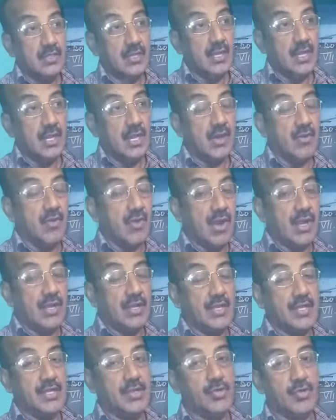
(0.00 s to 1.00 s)
Now
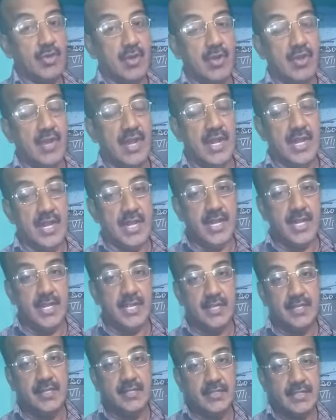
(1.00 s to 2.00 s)
already you have
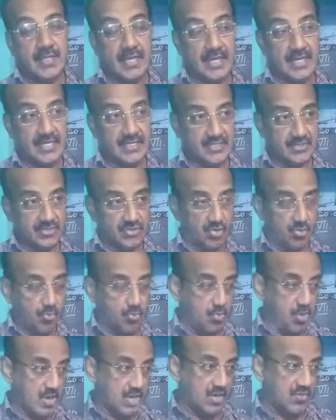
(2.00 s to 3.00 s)
learned the list of
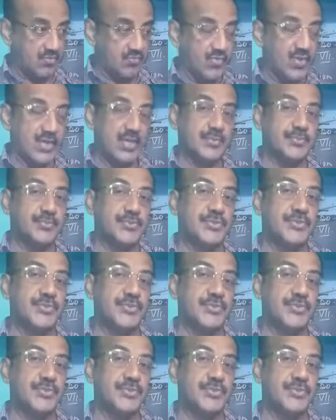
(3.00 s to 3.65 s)
modal verbs,